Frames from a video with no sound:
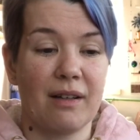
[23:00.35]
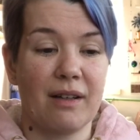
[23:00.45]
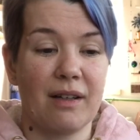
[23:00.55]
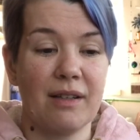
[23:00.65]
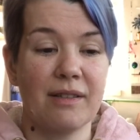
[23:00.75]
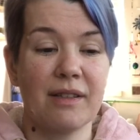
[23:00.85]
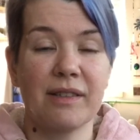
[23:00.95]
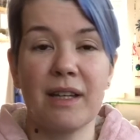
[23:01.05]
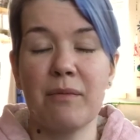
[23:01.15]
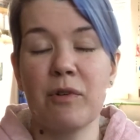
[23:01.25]
it's the
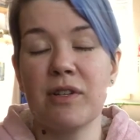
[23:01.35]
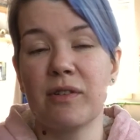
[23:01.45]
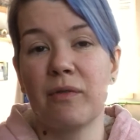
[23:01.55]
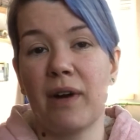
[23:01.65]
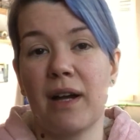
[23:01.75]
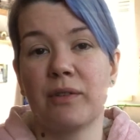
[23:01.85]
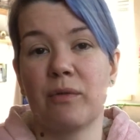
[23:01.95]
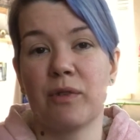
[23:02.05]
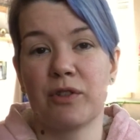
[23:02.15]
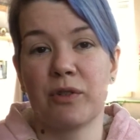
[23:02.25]
same reason why I
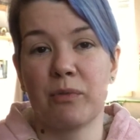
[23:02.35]
don't watch Tom